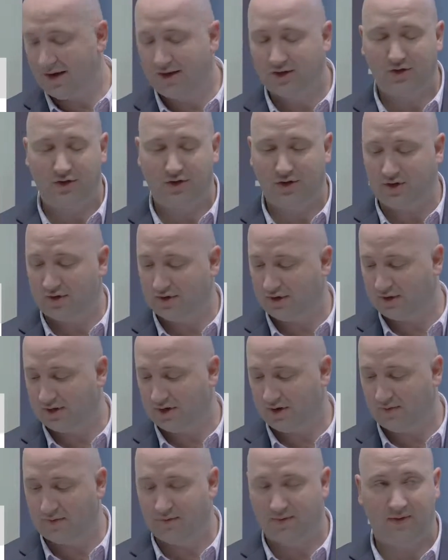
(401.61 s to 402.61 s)
introduce
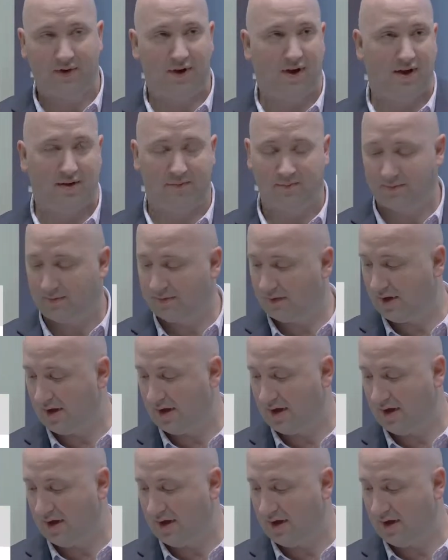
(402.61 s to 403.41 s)
yourself and